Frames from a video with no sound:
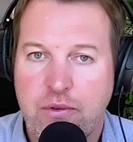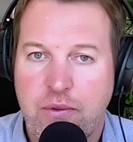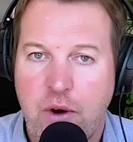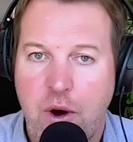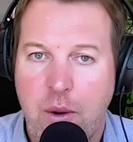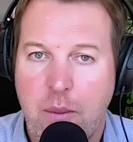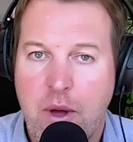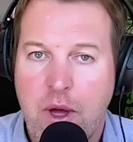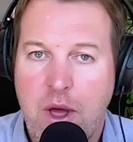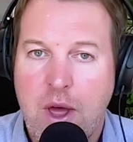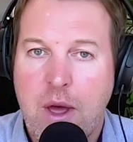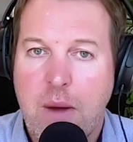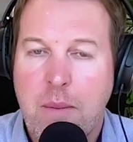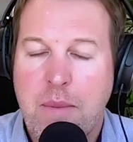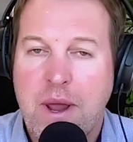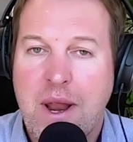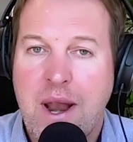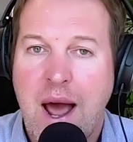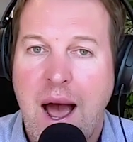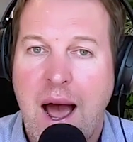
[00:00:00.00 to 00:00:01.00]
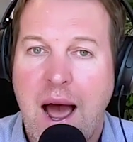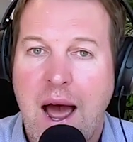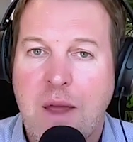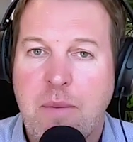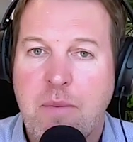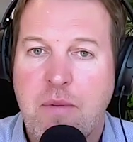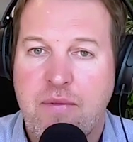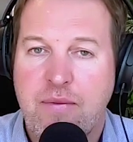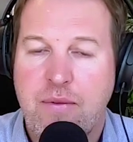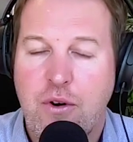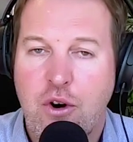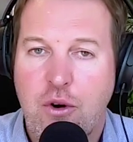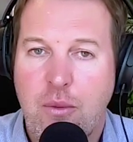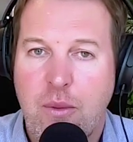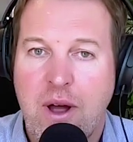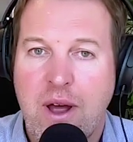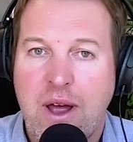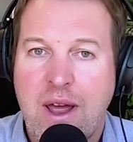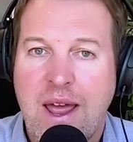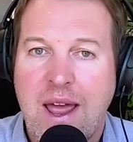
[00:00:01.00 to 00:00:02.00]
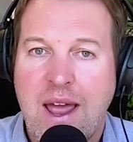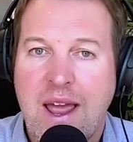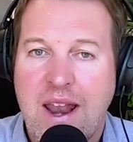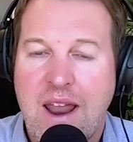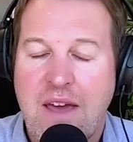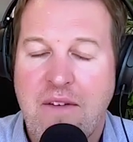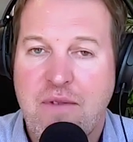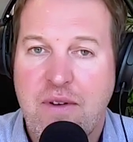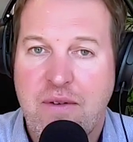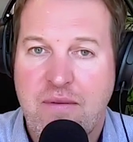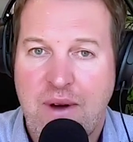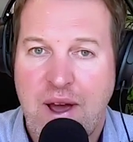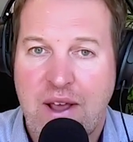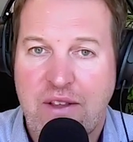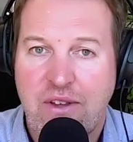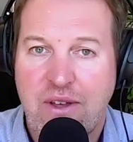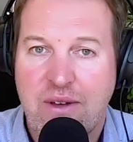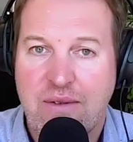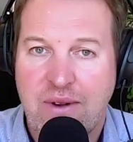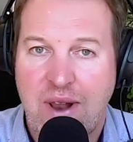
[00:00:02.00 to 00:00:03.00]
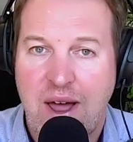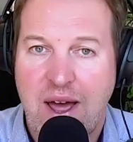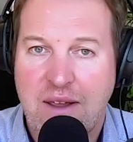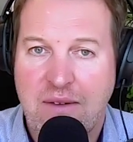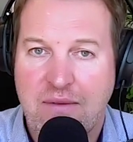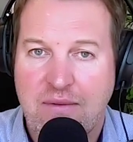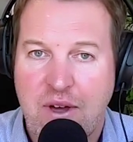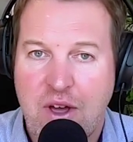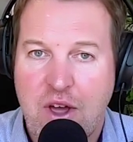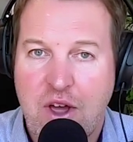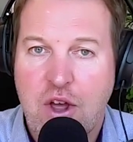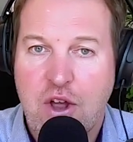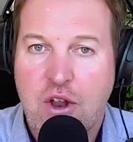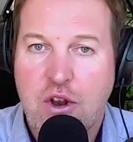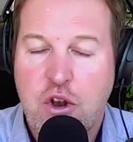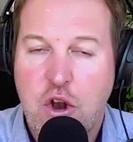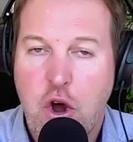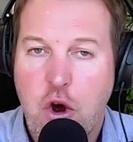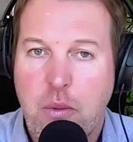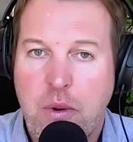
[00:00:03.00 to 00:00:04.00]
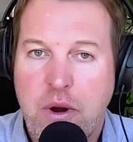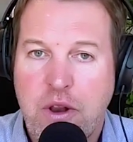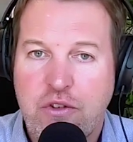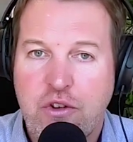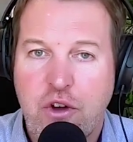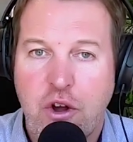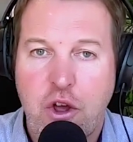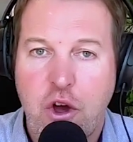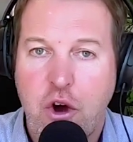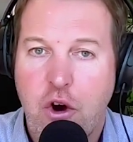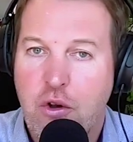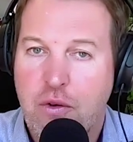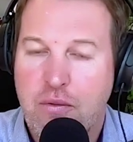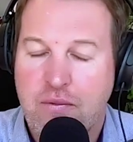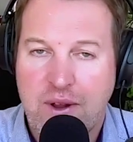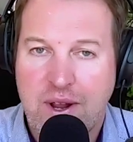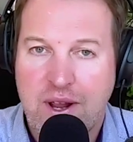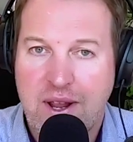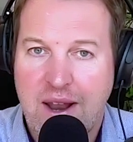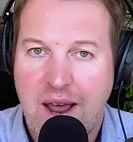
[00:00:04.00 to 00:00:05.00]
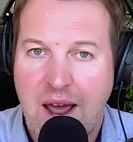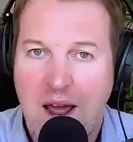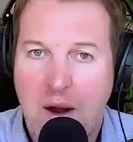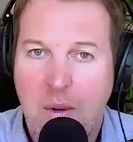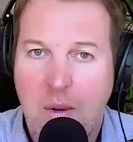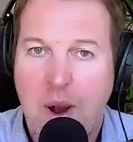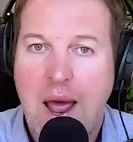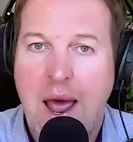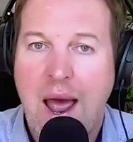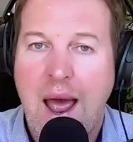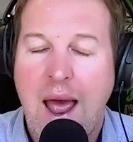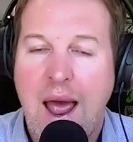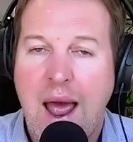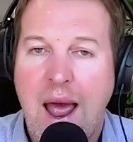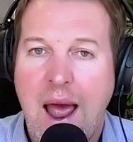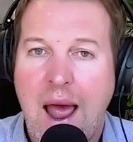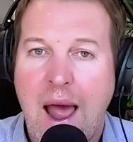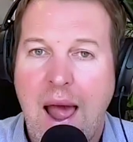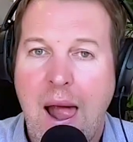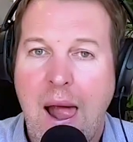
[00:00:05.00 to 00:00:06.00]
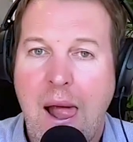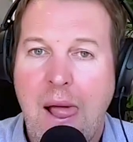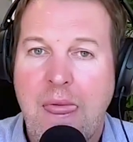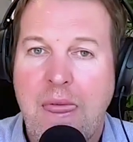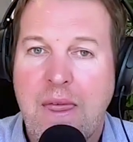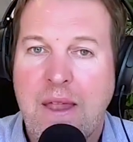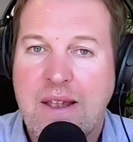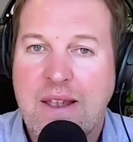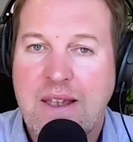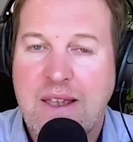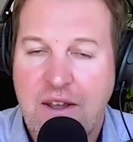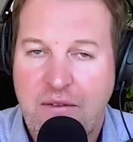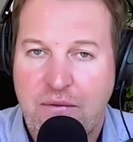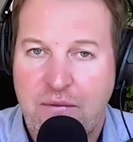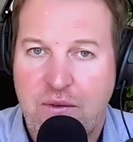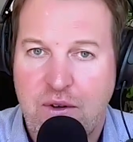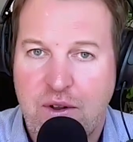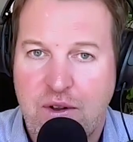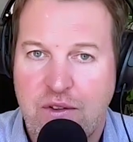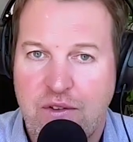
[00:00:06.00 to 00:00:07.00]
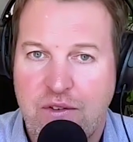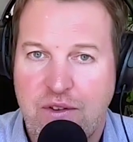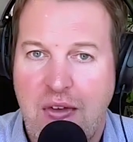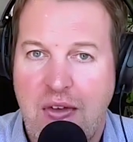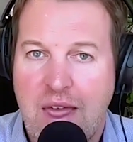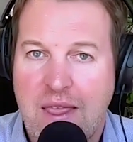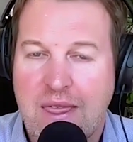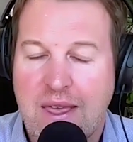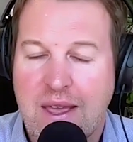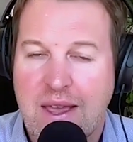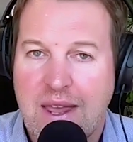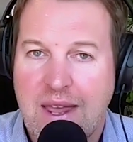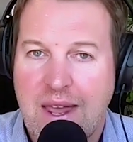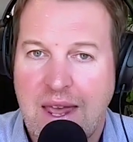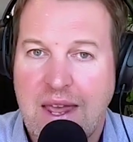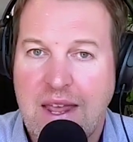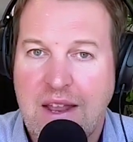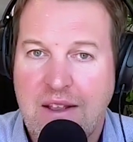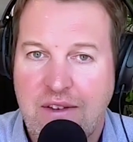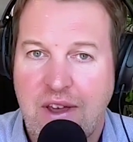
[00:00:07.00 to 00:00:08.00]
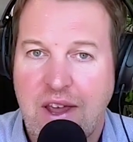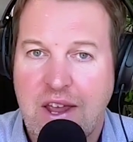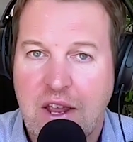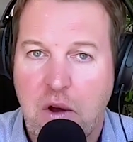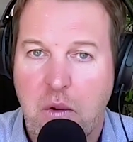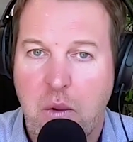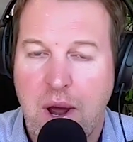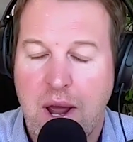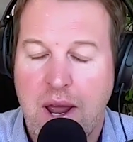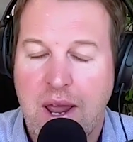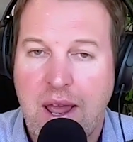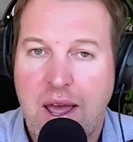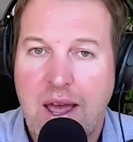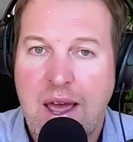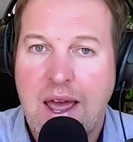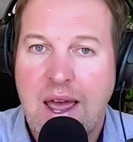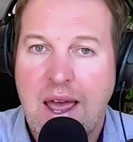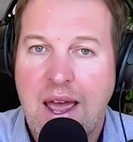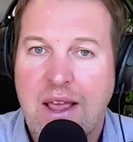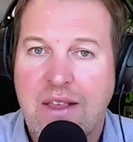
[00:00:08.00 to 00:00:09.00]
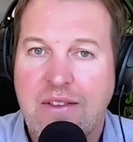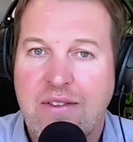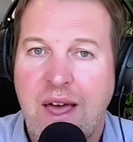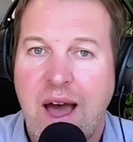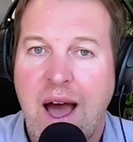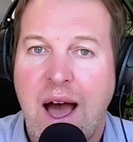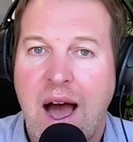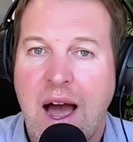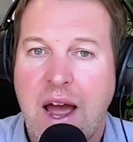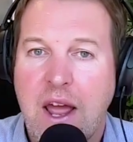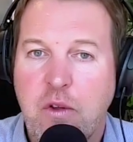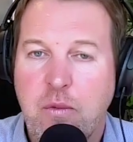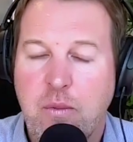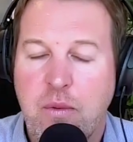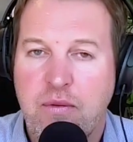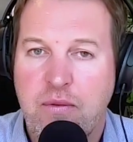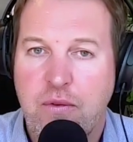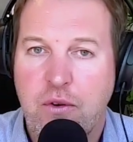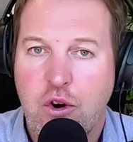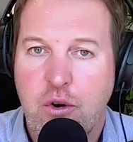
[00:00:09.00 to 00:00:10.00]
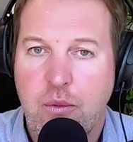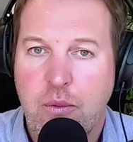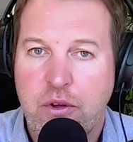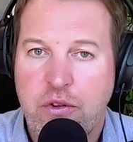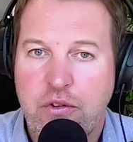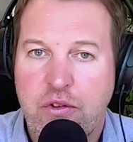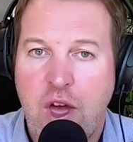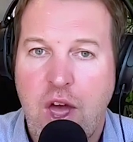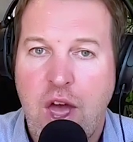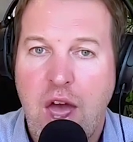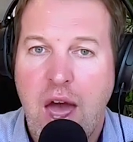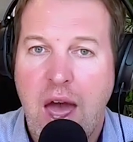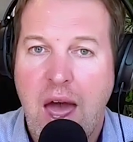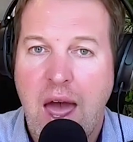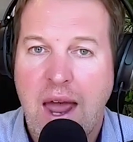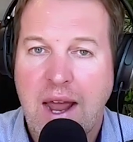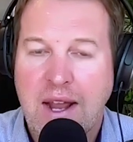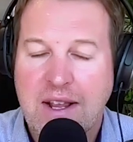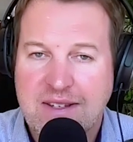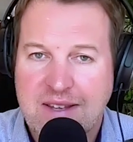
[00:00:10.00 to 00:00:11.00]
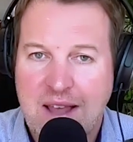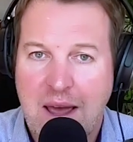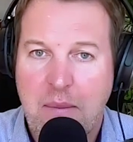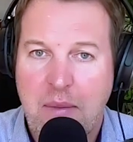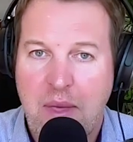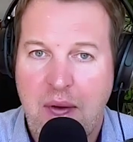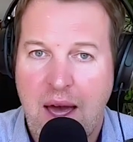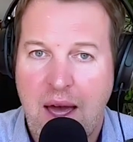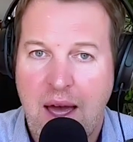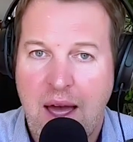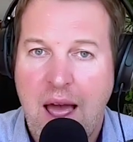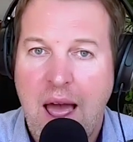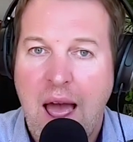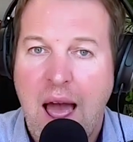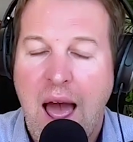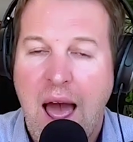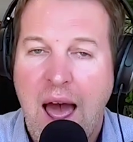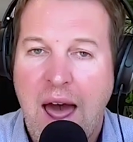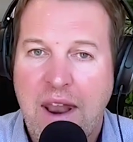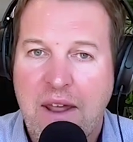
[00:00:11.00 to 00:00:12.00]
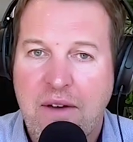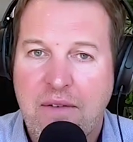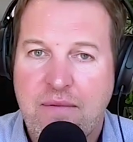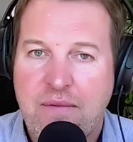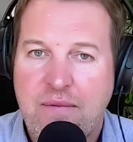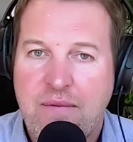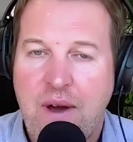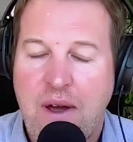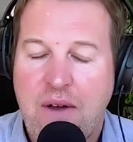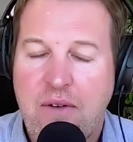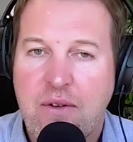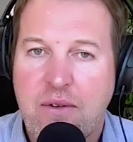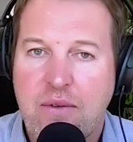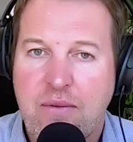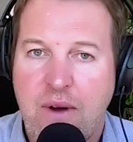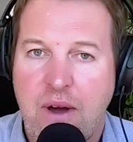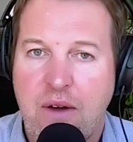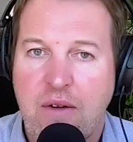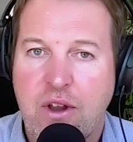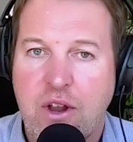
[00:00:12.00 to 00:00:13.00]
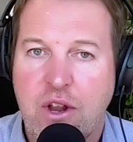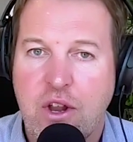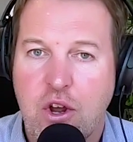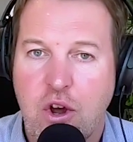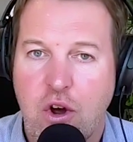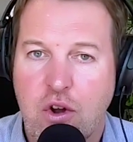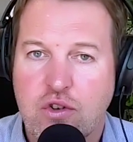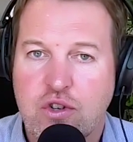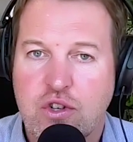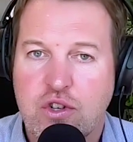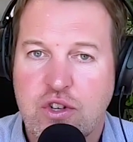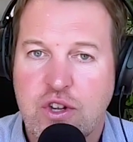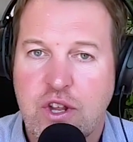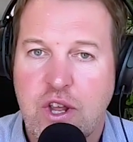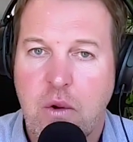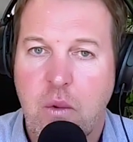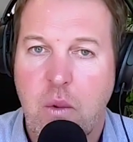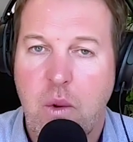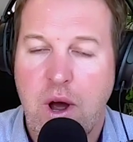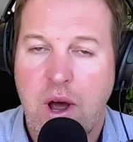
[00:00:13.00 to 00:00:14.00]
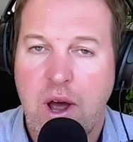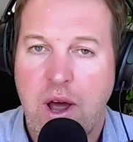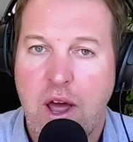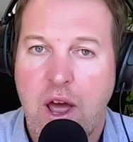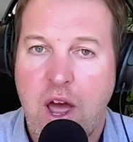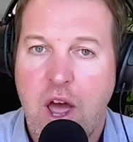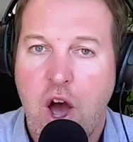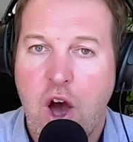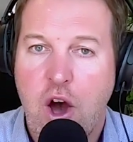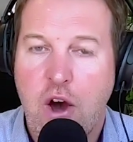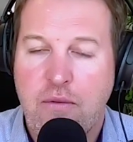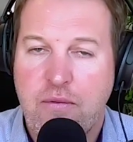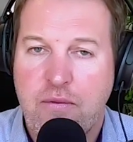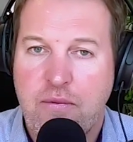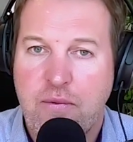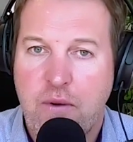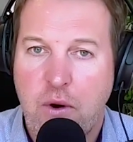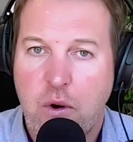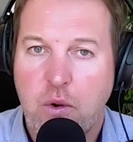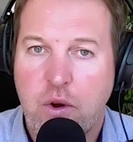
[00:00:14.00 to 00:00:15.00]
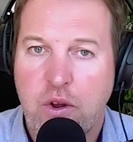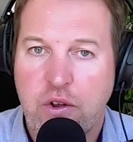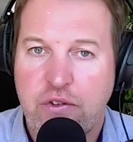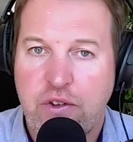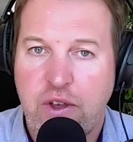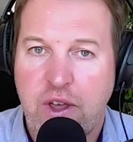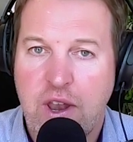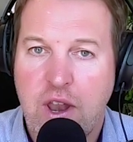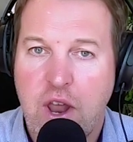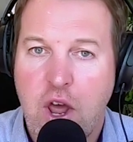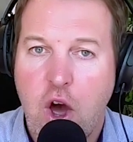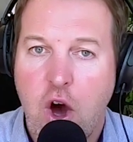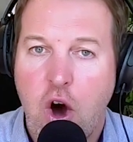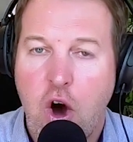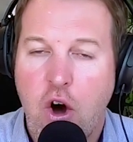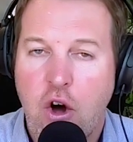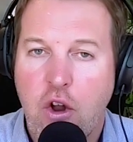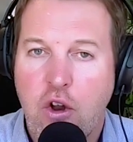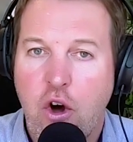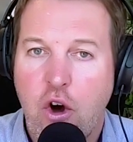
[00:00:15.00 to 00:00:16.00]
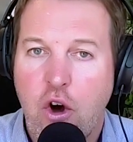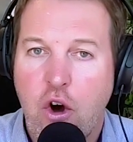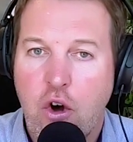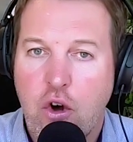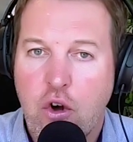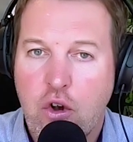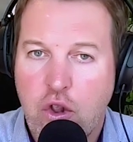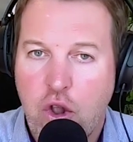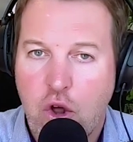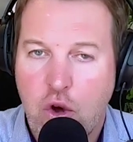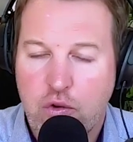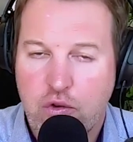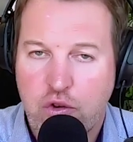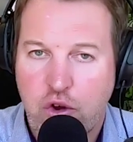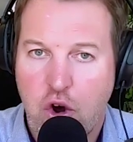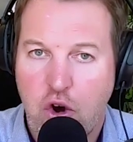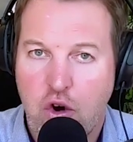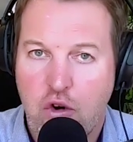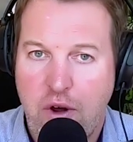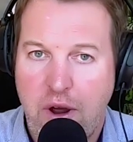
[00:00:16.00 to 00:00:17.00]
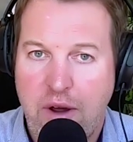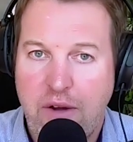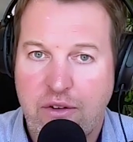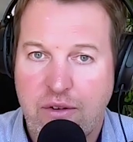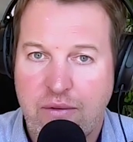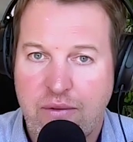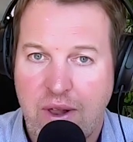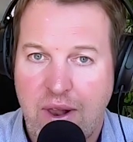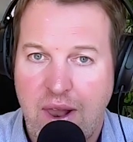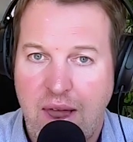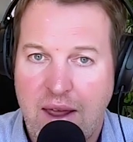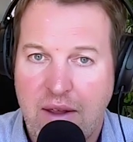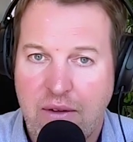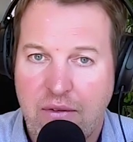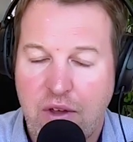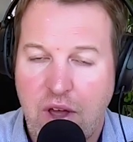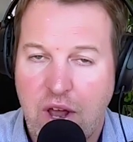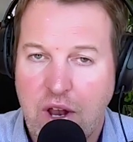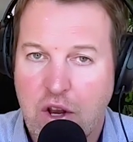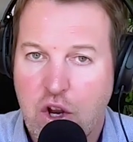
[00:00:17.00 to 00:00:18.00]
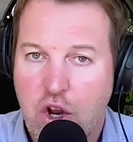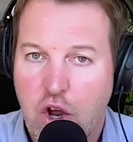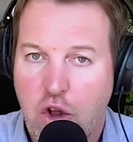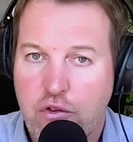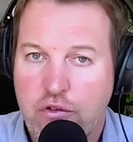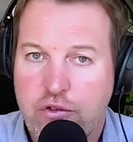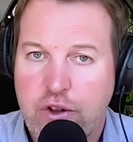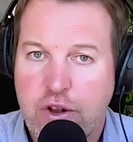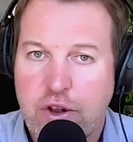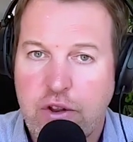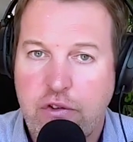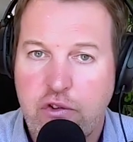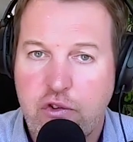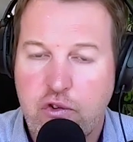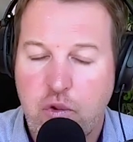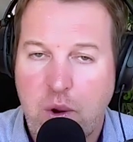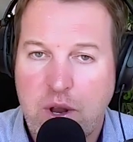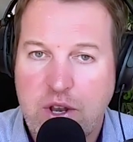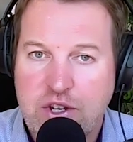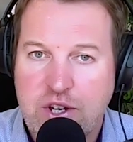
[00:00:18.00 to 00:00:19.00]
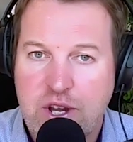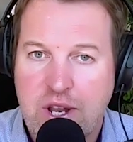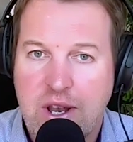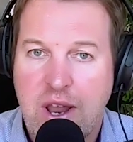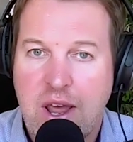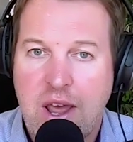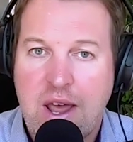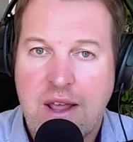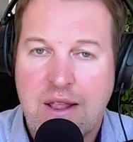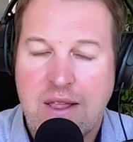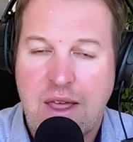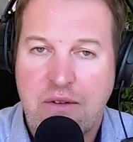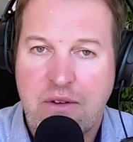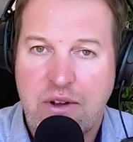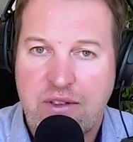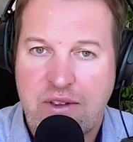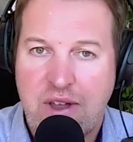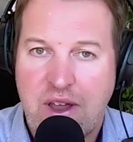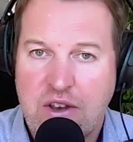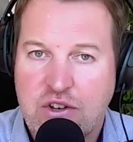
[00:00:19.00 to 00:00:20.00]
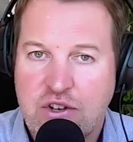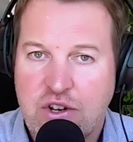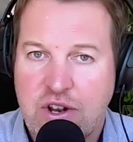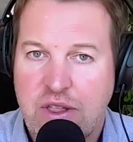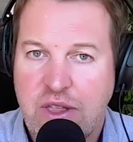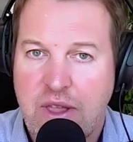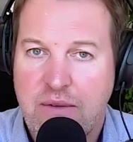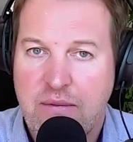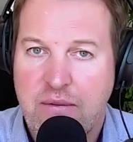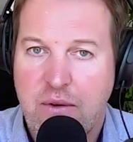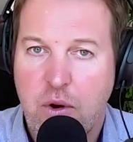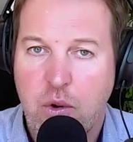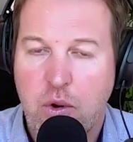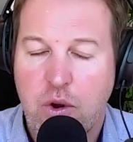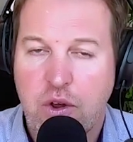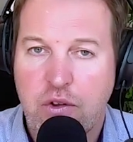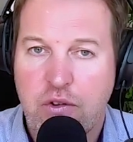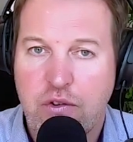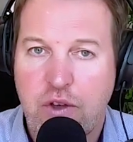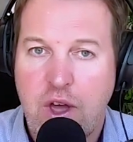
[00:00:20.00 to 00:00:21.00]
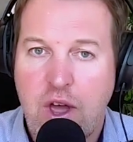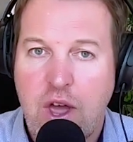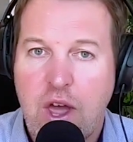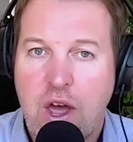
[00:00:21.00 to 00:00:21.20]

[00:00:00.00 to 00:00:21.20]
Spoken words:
from being a high performer in every facet of life. Nobody's got it all figured out. The difference and the key takeaway is the highest performers accept that and are very, very consciously aware of focusing on all those core areas of their lives and constantly switching their attention and their focus